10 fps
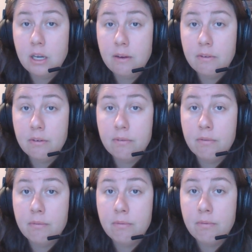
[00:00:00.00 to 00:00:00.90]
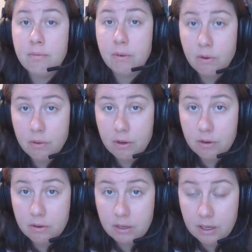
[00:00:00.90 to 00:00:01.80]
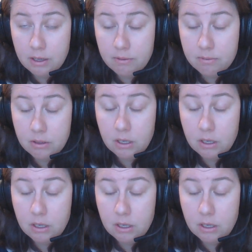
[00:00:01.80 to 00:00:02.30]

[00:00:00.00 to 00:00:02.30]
even farther kind of